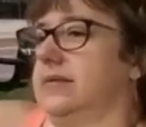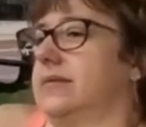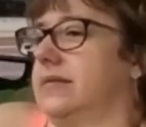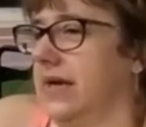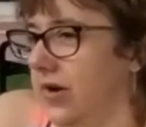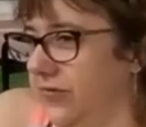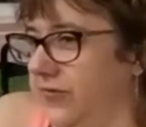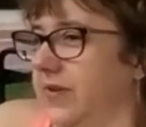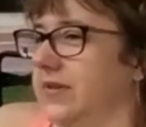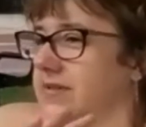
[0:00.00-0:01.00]

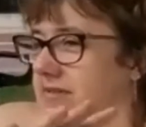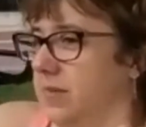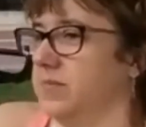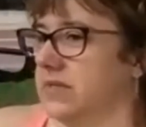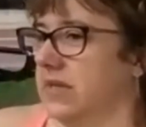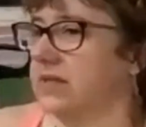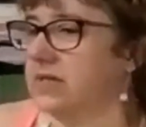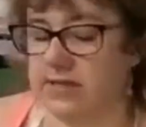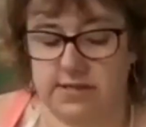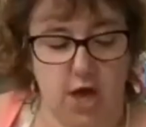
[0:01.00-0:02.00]
itself in some
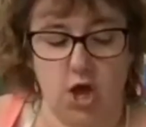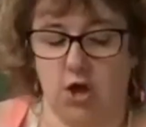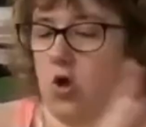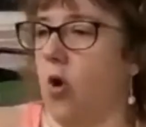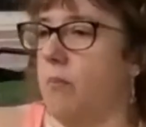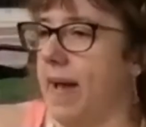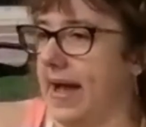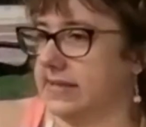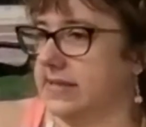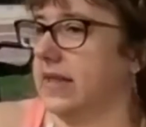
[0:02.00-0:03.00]
senses, go
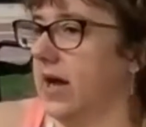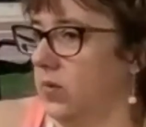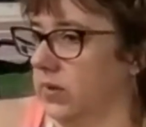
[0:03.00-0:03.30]
back to that